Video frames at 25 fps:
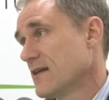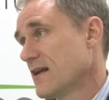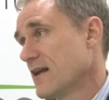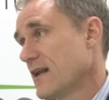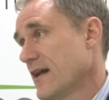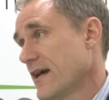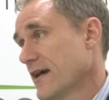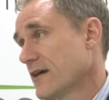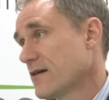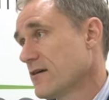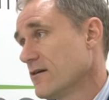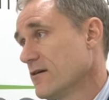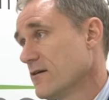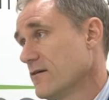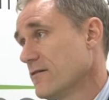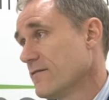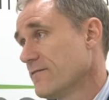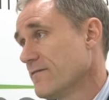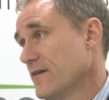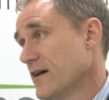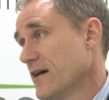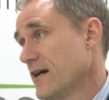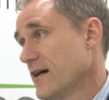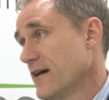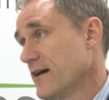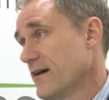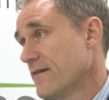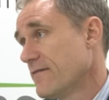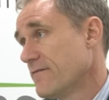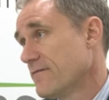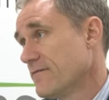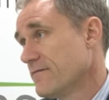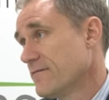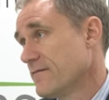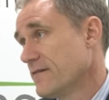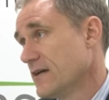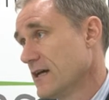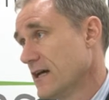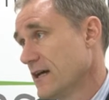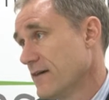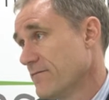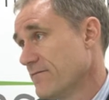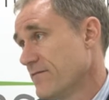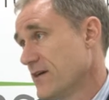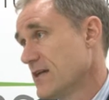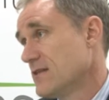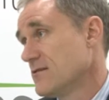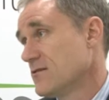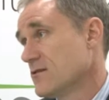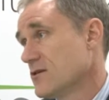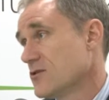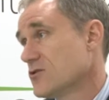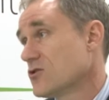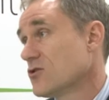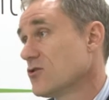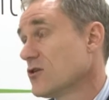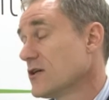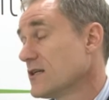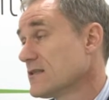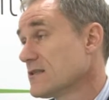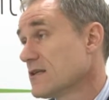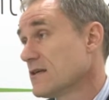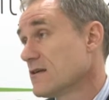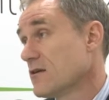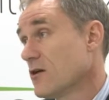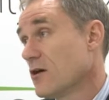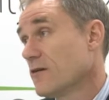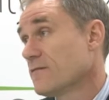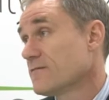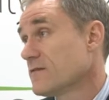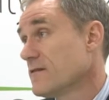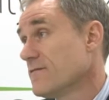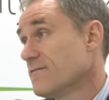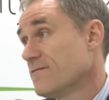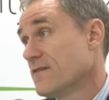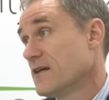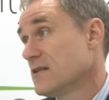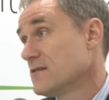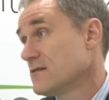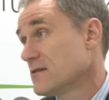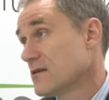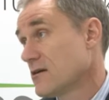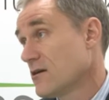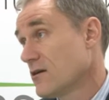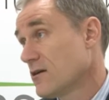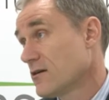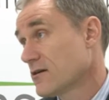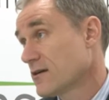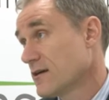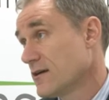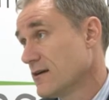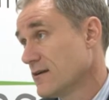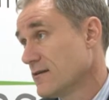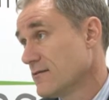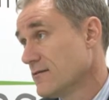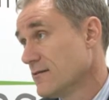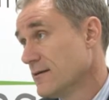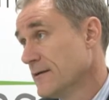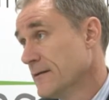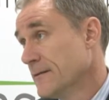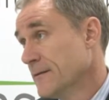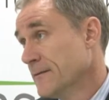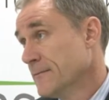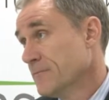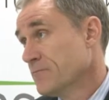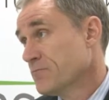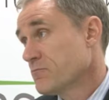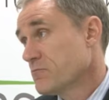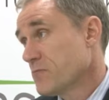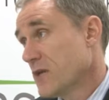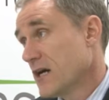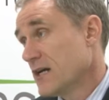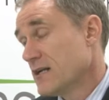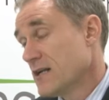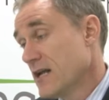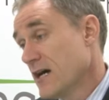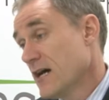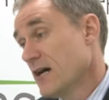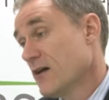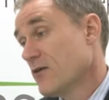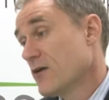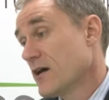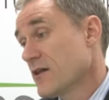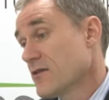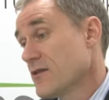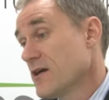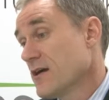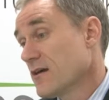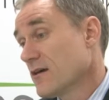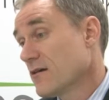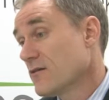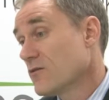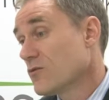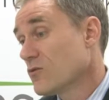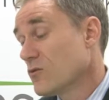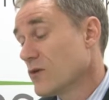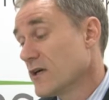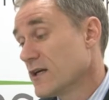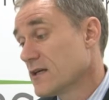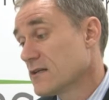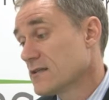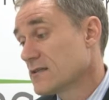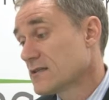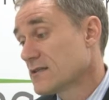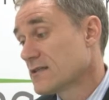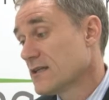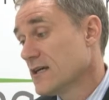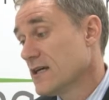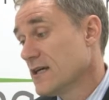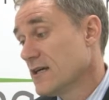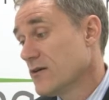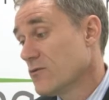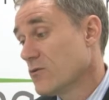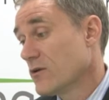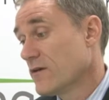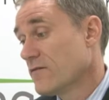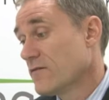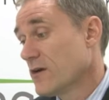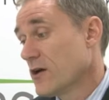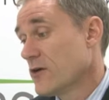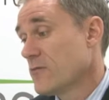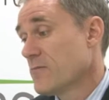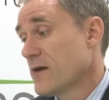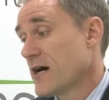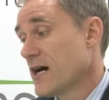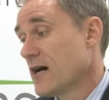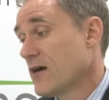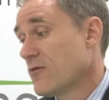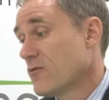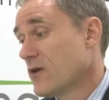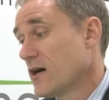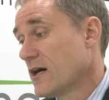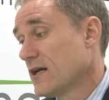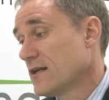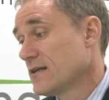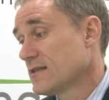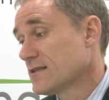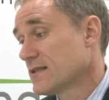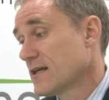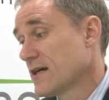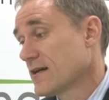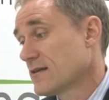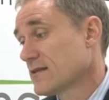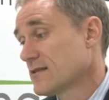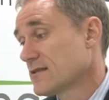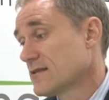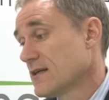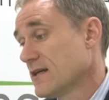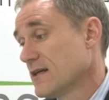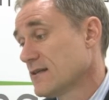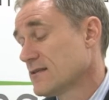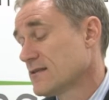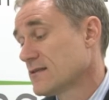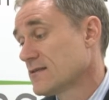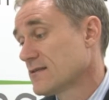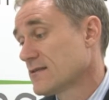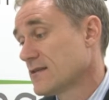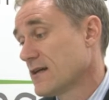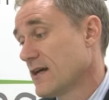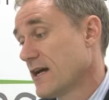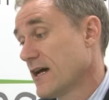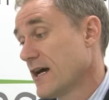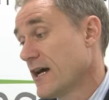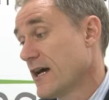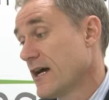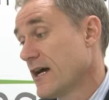and the lack of vendor choice and often vendor lock-in. But now I think we can see with low power wireless access,